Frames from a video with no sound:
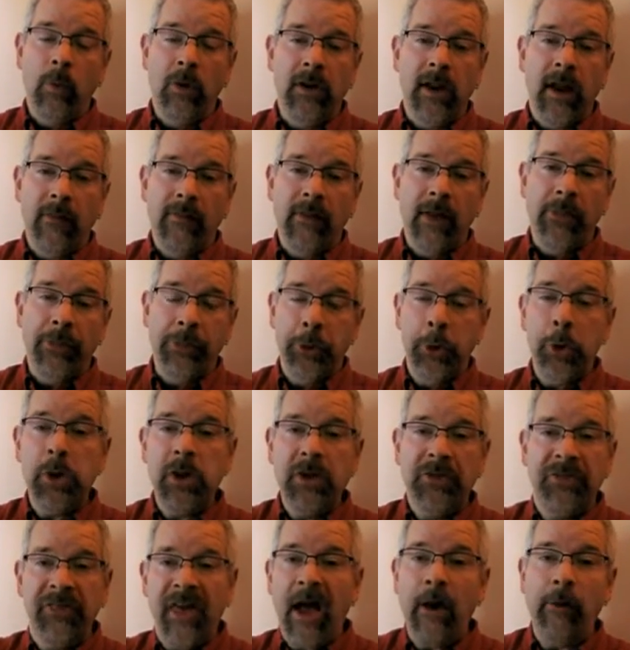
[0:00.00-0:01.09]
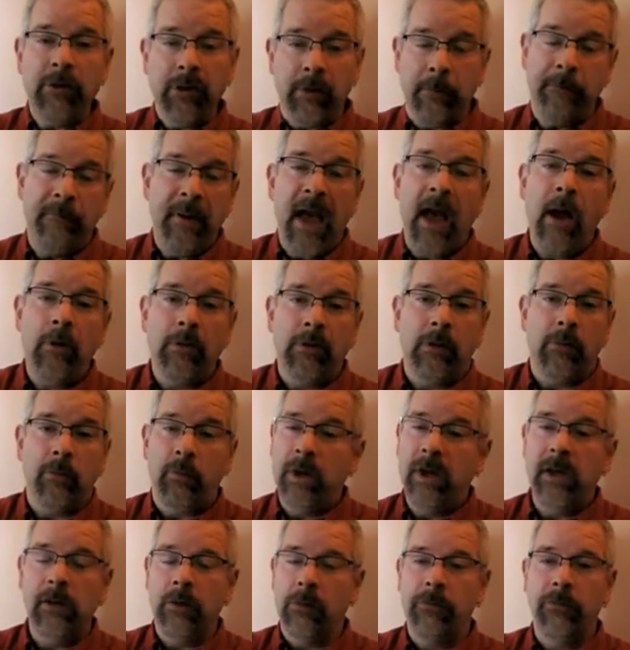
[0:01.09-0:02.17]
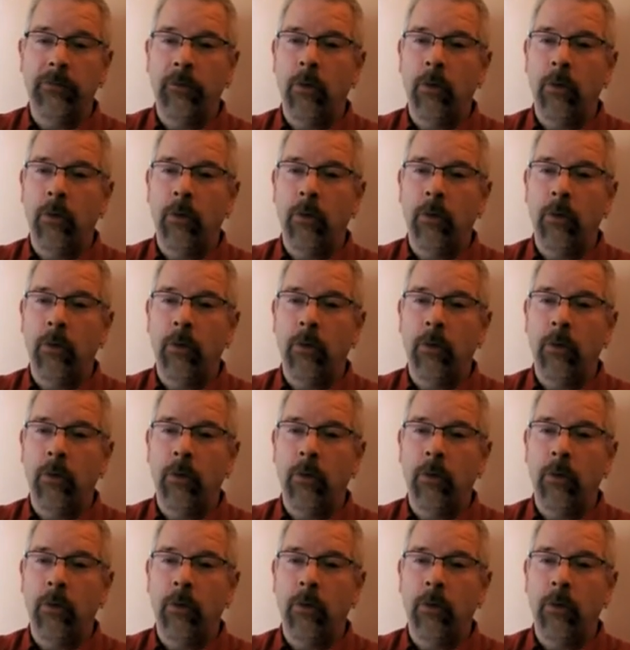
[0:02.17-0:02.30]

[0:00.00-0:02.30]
when you have that thirty thousand pounds of radial